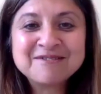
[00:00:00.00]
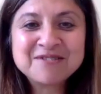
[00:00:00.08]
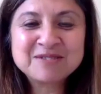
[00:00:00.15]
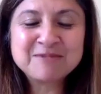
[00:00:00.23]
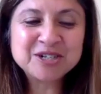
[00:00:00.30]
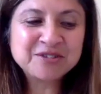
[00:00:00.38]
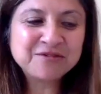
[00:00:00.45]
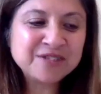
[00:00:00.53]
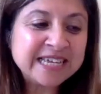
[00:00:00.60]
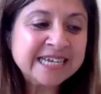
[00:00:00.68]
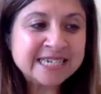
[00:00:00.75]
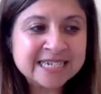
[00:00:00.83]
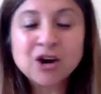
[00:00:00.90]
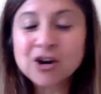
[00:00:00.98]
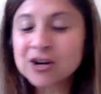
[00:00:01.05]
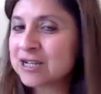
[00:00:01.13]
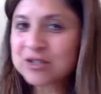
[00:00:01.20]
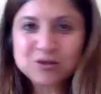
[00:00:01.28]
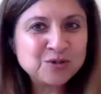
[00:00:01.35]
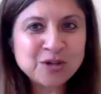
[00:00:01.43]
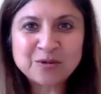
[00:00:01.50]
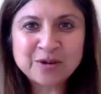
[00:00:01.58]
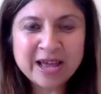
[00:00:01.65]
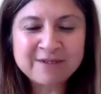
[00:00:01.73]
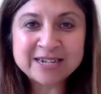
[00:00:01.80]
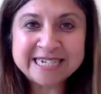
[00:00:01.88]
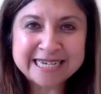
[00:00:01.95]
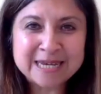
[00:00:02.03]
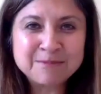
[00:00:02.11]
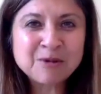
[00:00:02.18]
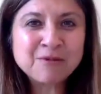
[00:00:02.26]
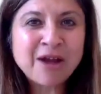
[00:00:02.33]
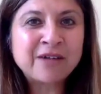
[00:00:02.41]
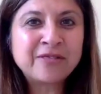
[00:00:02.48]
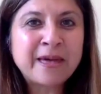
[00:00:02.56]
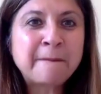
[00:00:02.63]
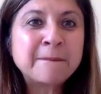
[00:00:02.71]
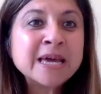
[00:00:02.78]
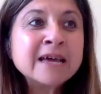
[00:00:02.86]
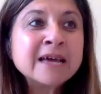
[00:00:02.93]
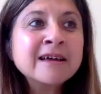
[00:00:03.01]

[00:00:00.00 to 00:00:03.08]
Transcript: especially for the indie artists who don't have a team around them